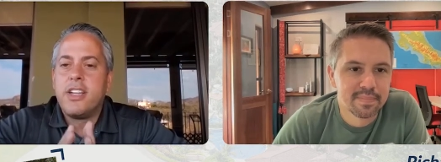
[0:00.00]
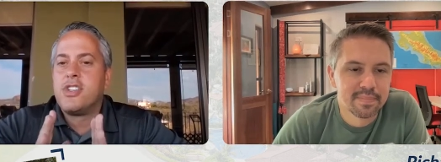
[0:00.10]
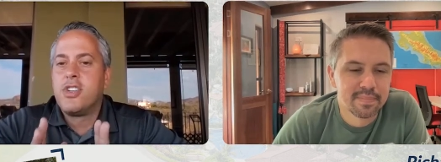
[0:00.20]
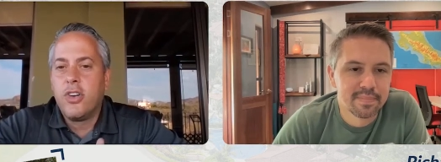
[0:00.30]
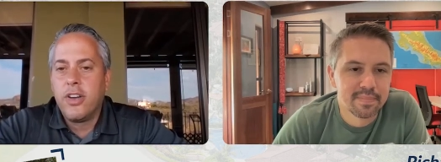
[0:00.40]

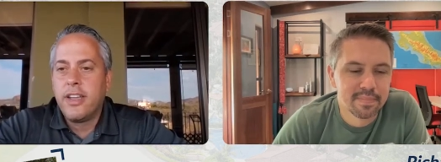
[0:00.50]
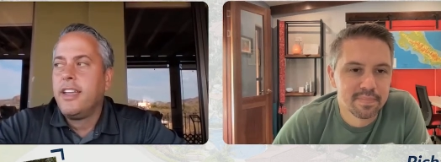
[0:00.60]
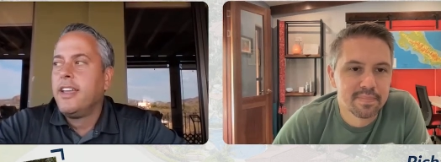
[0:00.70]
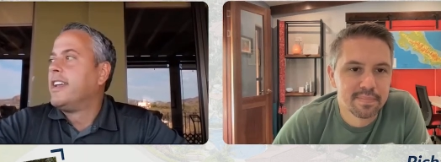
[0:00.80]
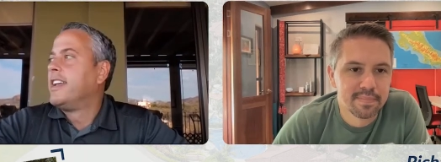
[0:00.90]
Speaker 1: enjoy,
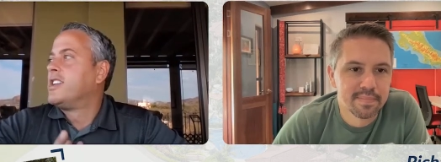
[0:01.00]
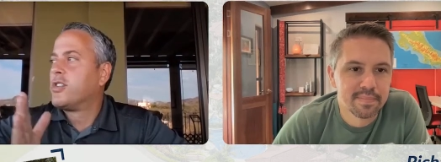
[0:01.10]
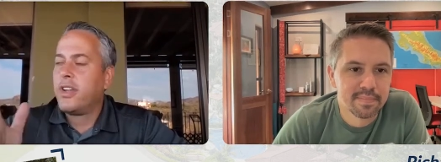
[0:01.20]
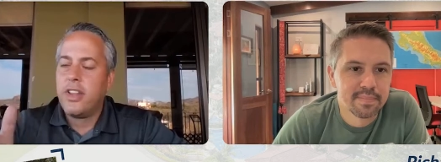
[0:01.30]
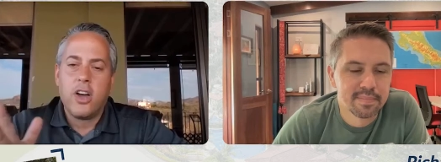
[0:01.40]

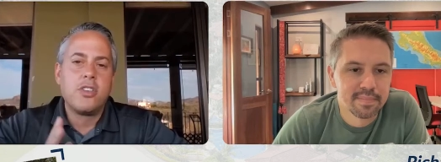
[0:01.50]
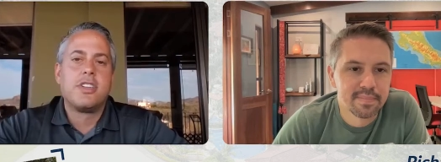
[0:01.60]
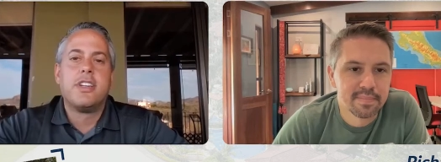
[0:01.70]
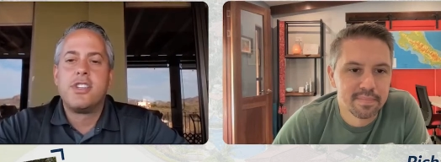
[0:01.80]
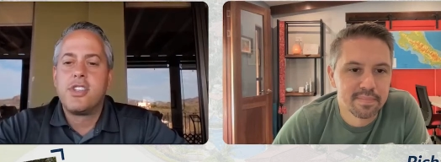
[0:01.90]
enjoy the
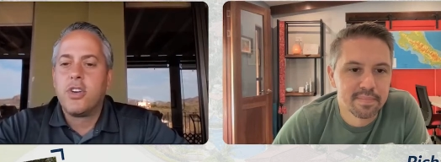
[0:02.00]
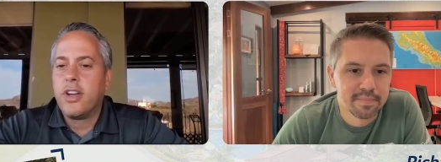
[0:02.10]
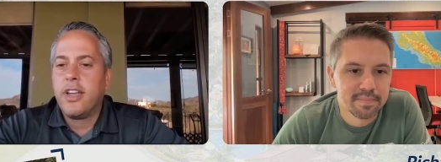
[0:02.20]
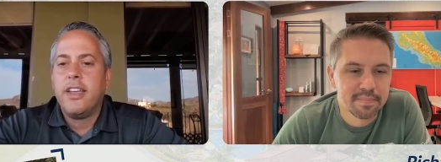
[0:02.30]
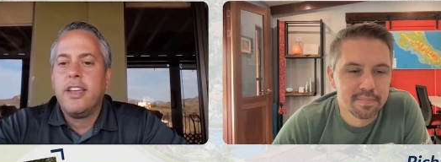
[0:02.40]
ocean,
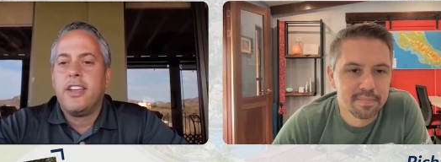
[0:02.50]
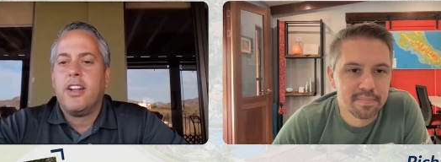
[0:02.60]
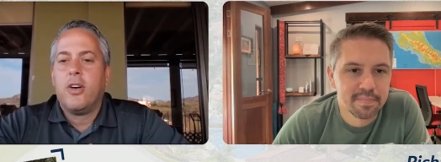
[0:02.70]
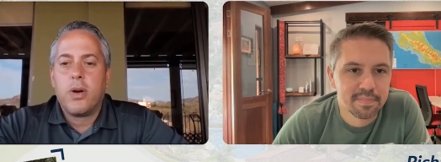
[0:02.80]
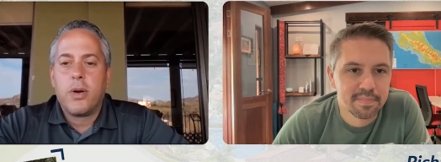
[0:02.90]
enjoy,
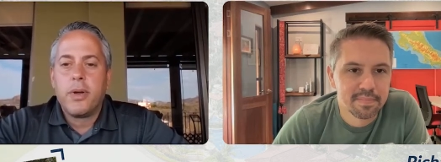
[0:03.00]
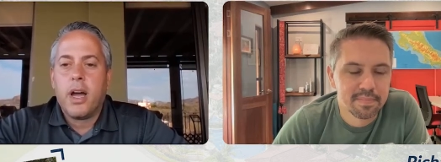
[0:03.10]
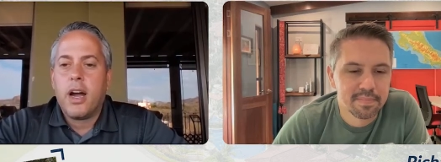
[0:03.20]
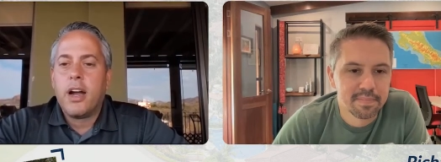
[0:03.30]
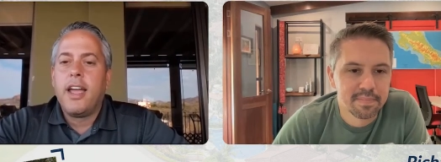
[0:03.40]
you know, where we
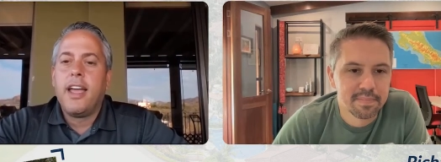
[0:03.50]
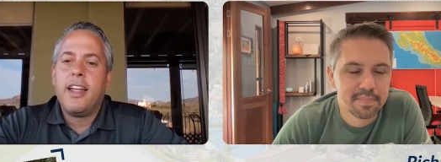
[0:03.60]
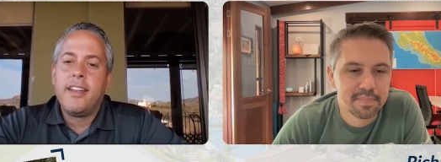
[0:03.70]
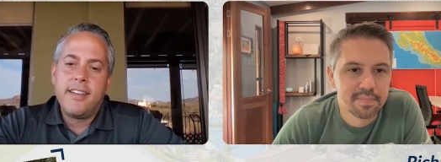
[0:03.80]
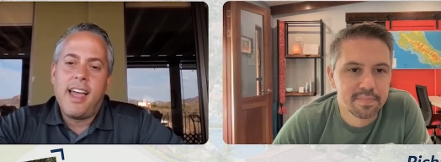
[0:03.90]
are.
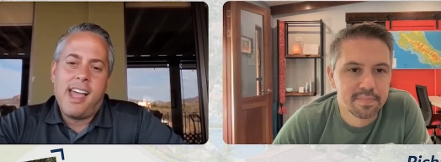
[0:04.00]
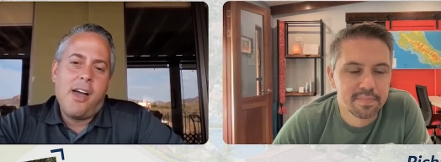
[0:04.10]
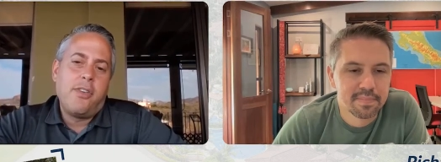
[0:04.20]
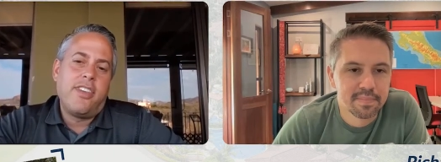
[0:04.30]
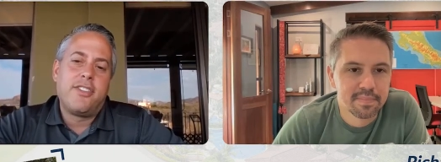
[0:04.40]
And I
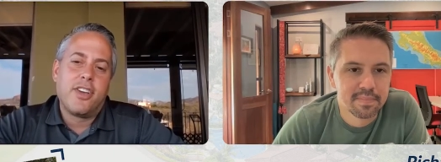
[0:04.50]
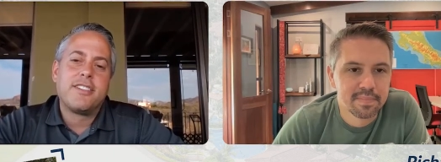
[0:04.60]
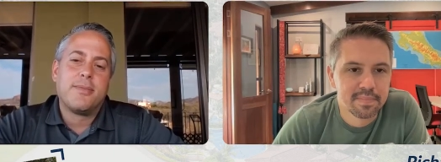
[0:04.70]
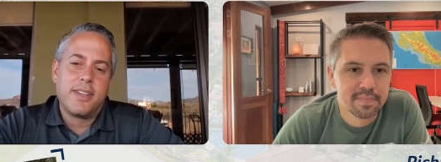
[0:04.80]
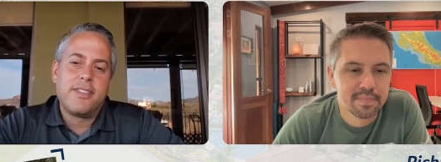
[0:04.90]
would say it took
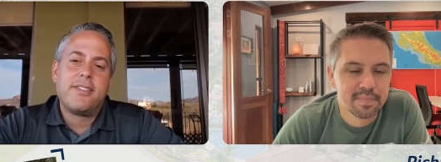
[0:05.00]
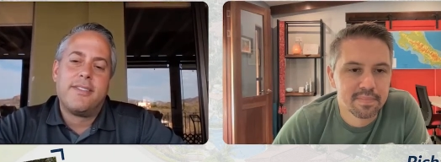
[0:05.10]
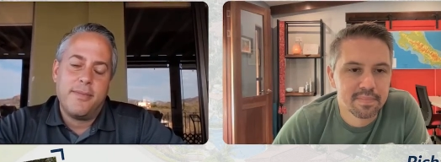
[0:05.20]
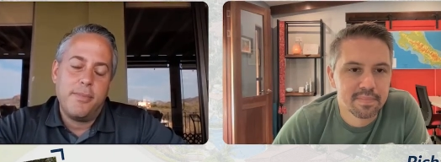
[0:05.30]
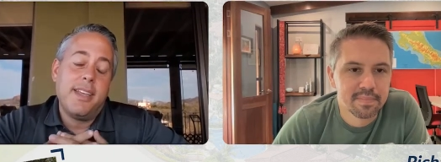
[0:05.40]
us about
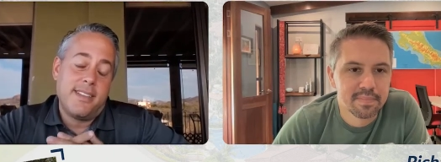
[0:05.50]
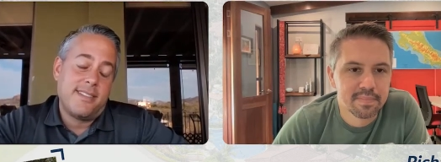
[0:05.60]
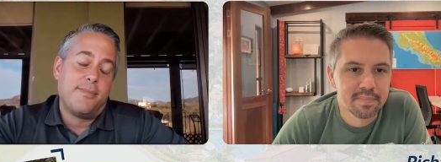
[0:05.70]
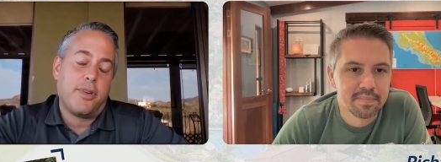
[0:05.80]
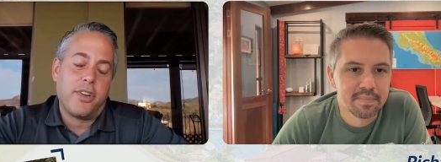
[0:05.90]
me
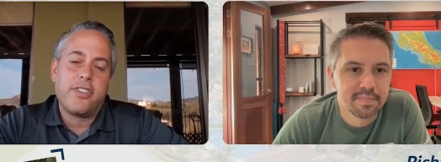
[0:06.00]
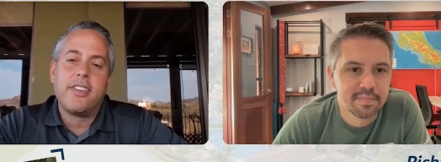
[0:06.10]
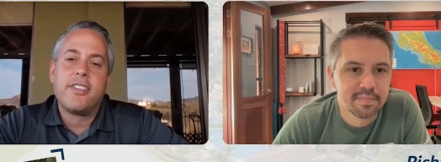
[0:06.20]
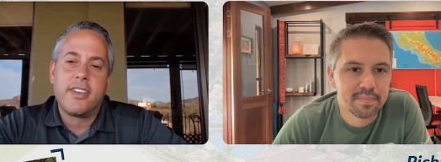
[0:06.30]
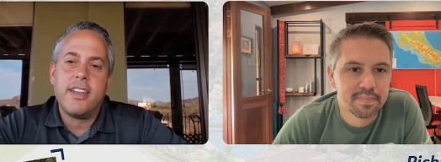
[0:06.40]
Speaker 2: personally
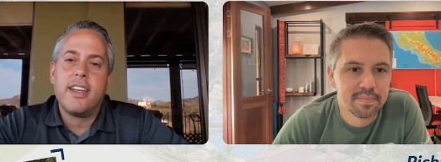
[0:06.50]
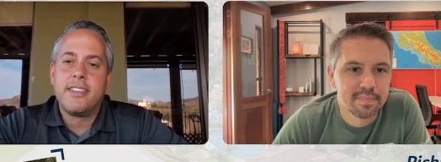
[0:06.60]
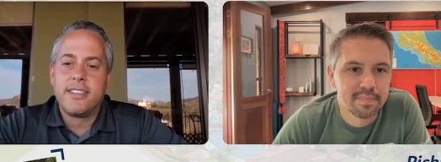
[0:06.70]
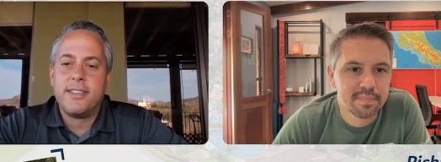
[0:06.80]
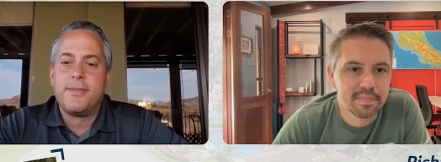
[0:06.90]
60
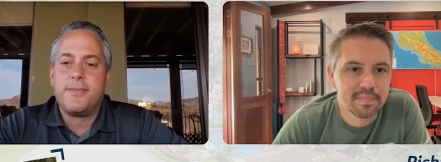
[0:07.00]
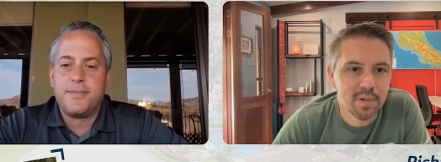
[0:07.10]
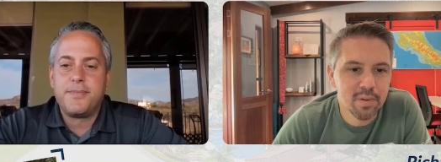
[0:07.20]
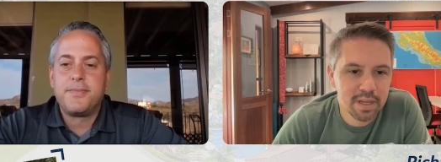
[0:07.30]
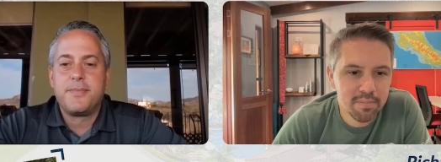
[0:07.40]
days.
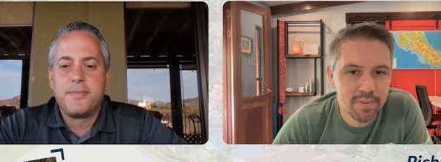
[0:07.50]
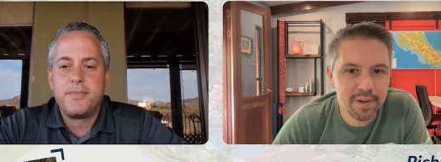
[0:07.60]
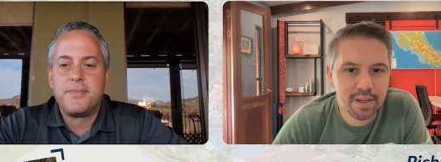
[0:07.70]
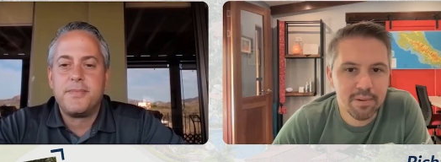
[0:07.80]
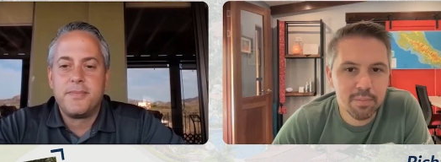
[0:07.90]
Okay.
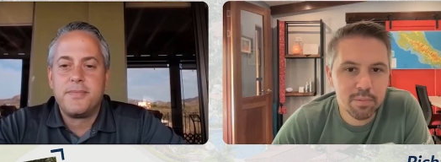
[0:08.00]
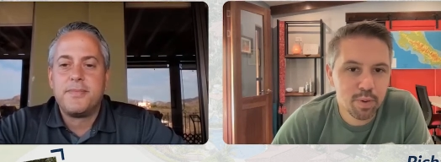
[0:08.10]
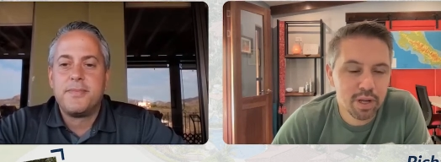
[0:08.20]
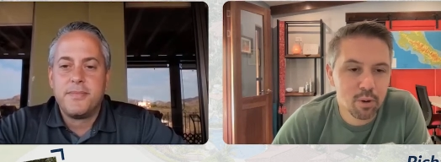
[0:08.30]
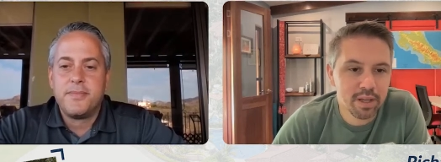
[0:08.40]
Okay. Well, it was
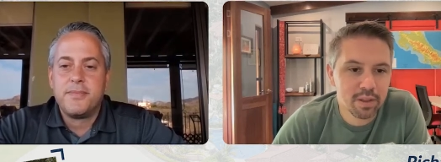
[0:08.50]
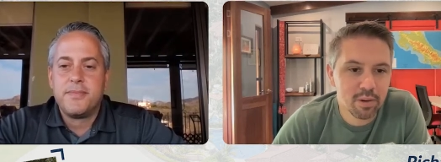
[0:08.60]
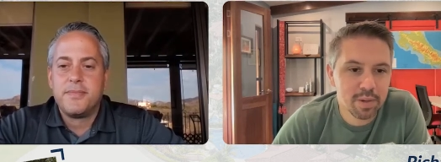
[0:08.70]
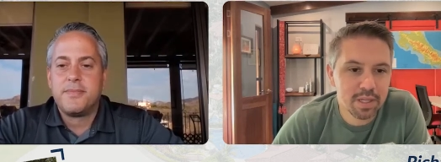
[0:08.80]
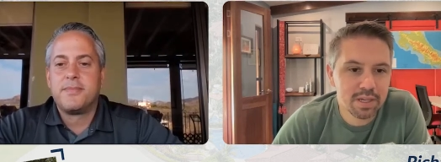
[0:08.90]
pretty quick though. I
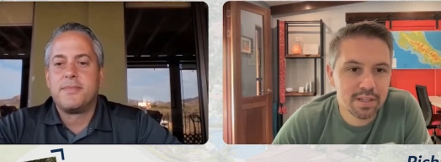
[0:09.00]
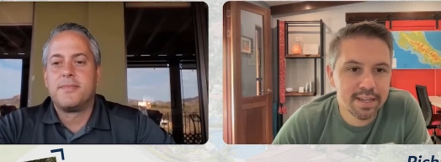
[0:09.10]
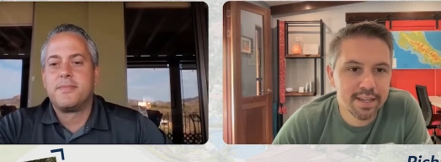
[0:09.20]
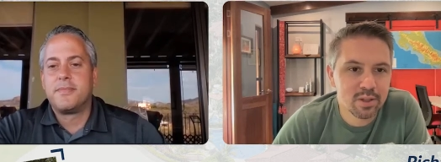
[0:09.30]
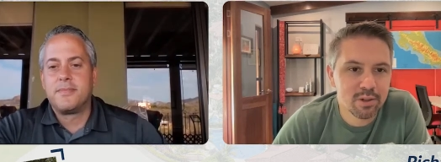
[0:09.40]
mean, 60
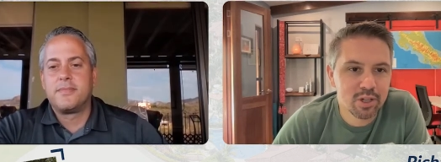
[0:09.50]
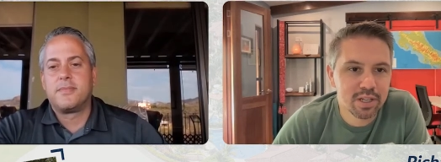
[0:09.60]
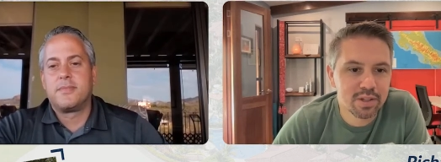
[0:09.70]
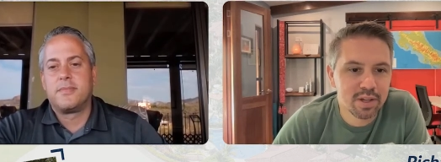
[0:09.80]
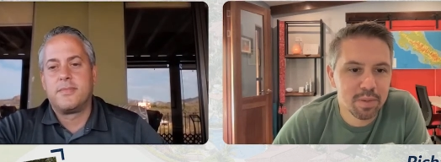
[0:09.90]
days to
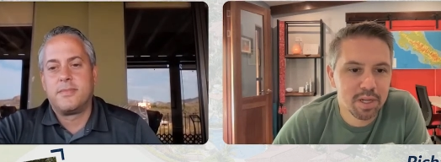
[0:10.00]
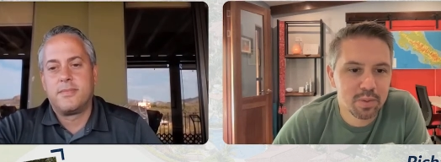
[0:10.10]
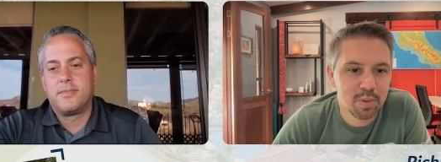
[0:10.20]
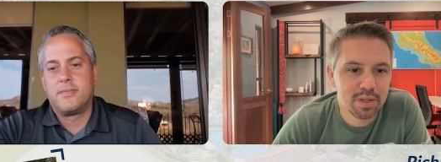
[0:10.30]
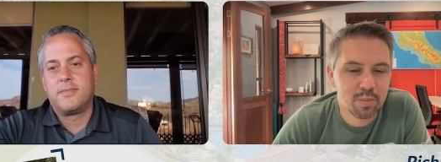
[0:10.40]
adjust. I mean, is
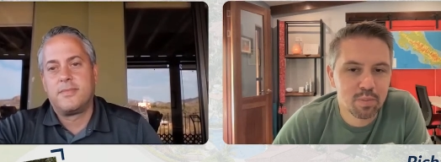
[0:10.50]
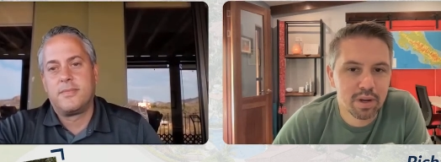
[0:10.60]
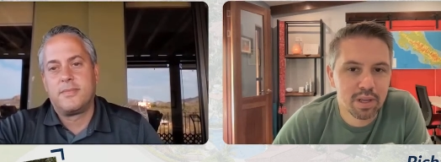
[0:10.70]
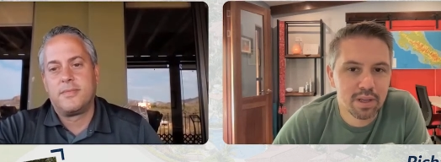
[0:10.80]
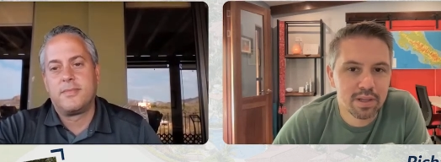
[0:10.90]
is
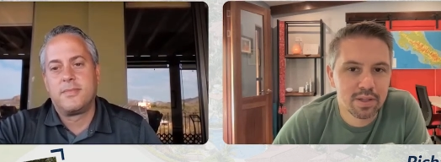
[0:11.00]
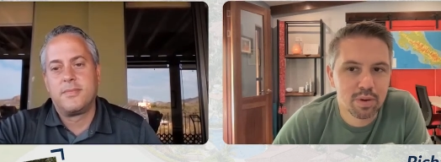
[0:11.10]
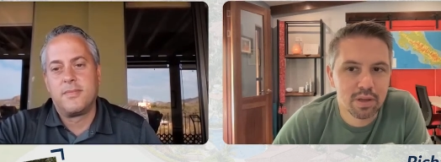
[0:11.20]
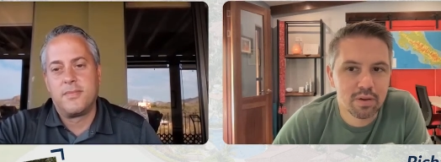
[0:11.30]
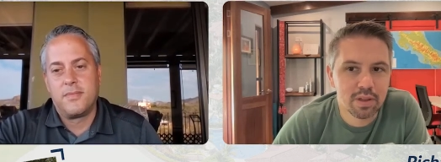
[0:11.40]
pretty, is
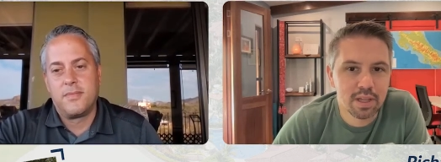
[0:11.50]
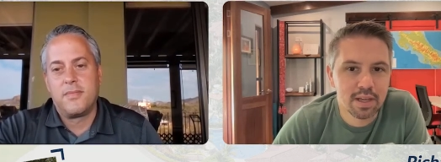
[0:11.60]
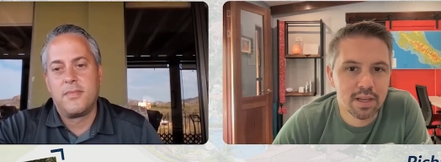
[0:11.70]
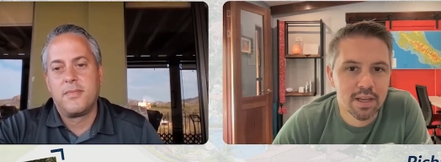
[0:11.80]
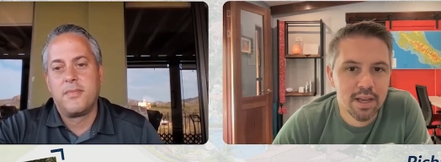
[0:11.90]
pretty good there.